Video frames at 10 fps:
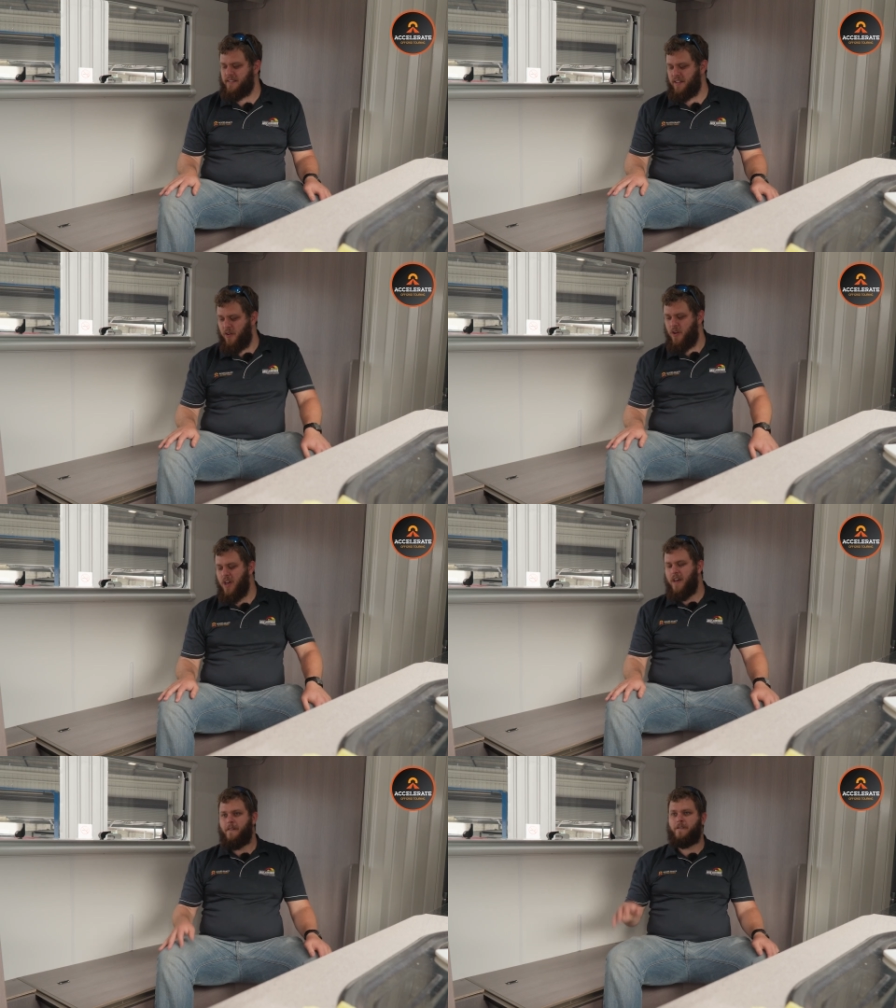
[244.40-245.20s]
So
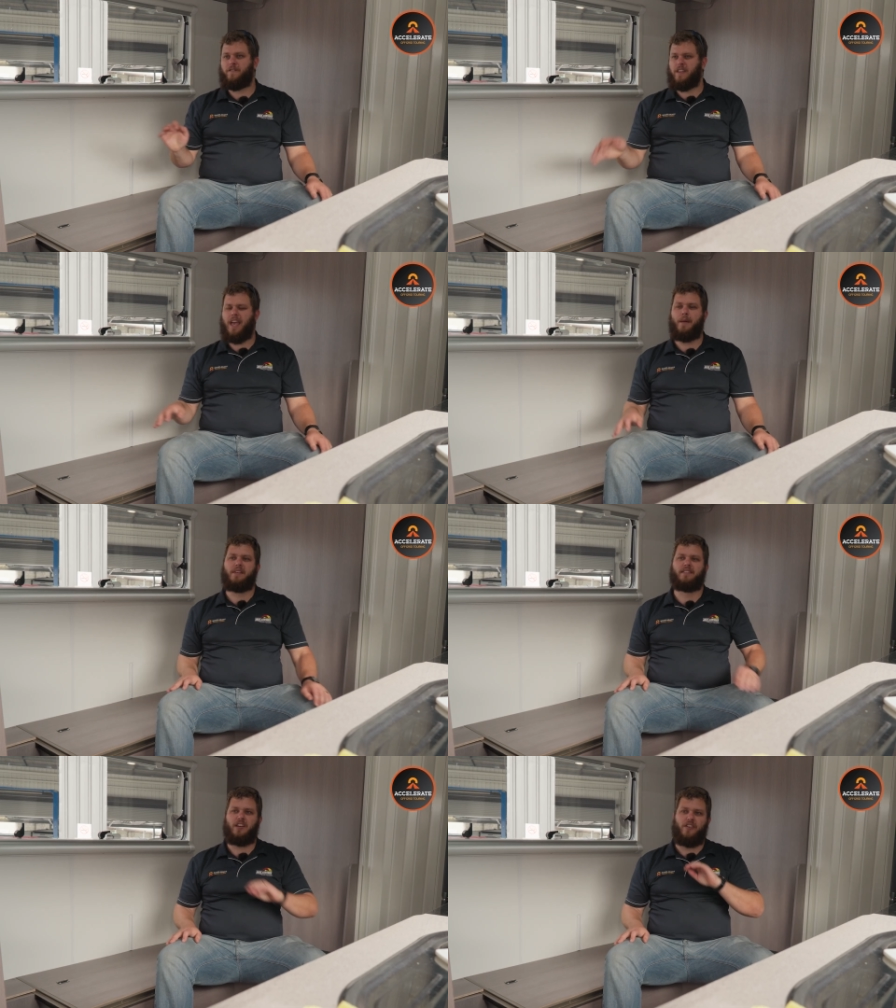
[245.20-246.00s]
50 amp
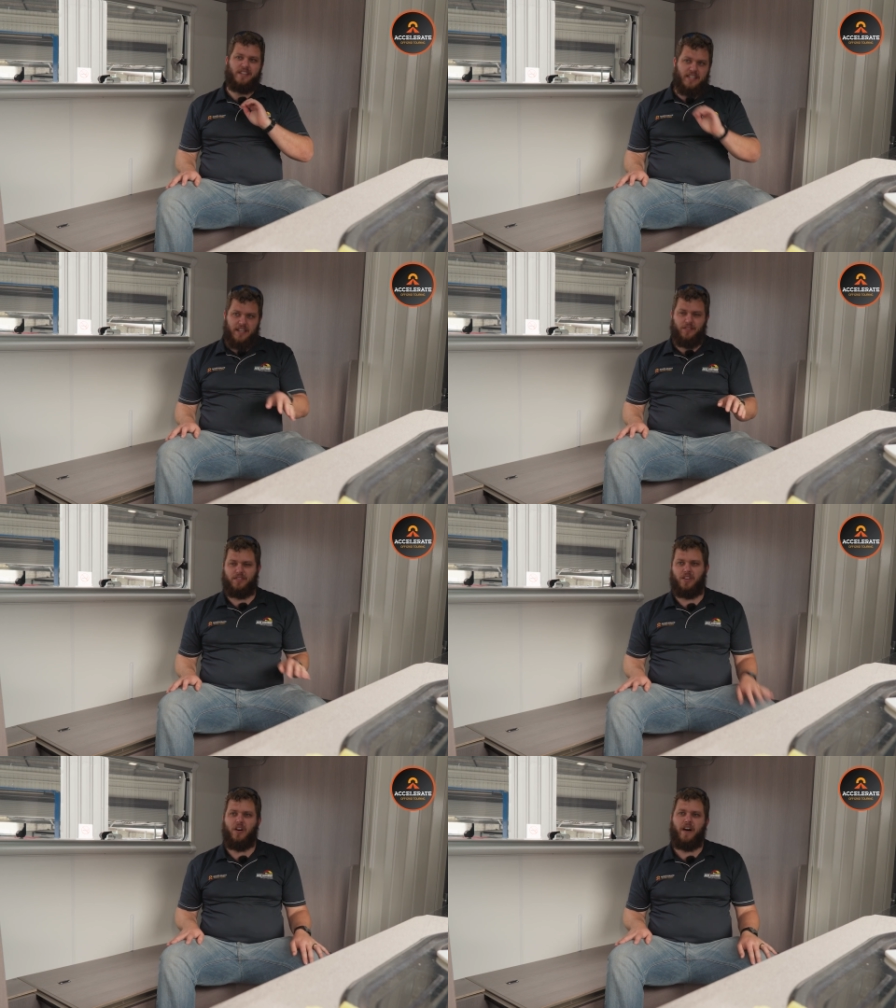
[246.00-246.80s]
is the ideal
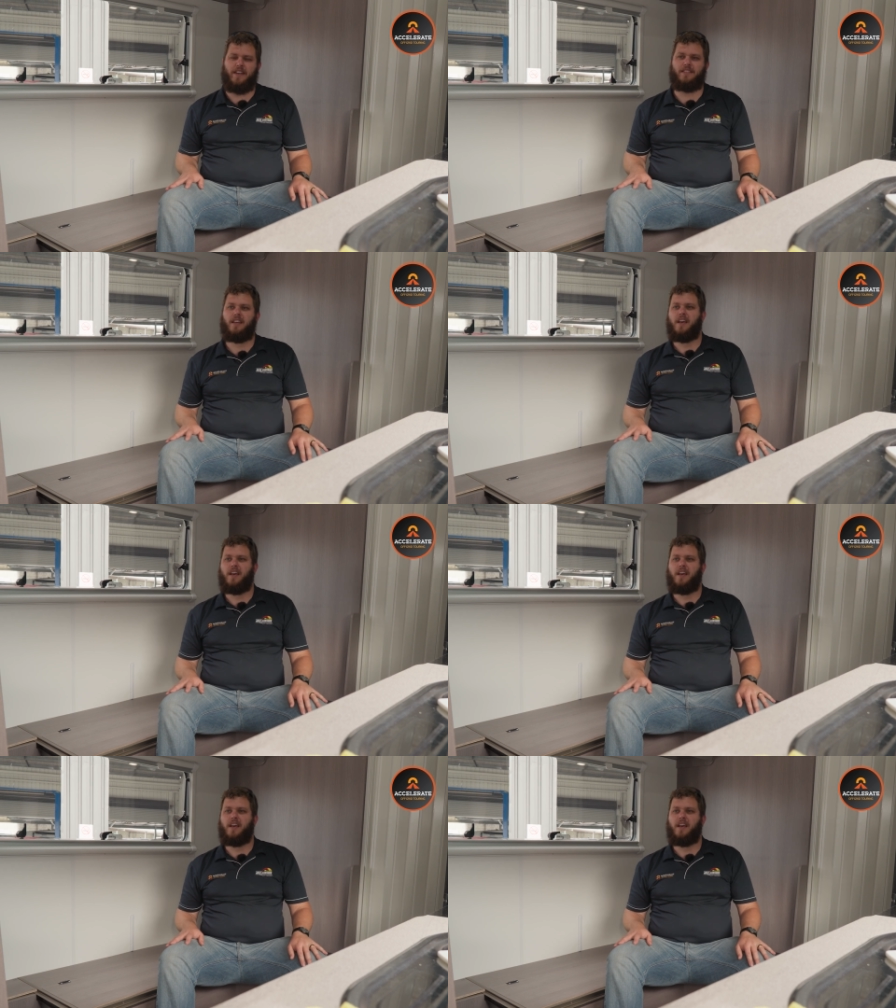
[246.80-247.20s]
size